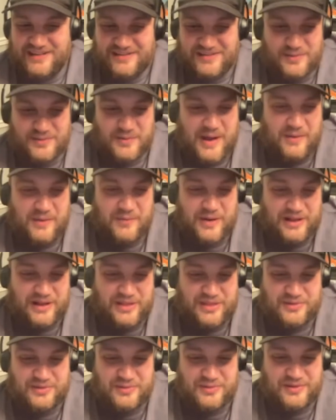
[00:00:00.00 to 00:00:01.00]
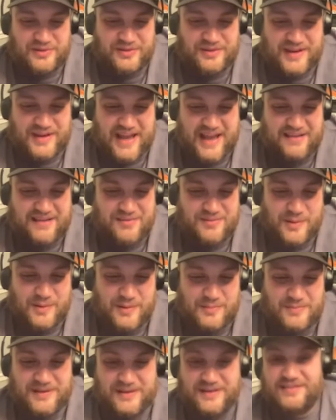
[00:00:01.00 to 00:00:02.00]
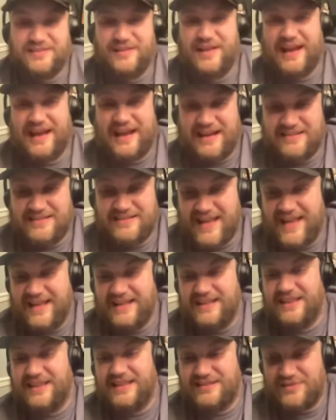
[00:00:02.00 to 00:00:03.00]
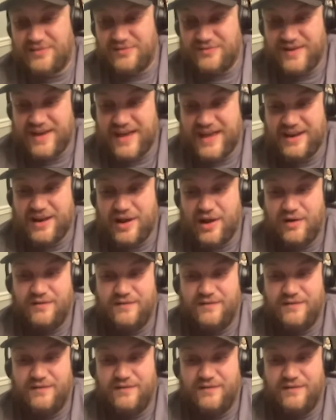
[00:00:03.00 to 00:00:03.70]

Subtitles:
So I went through to the next one because, like I said, this event,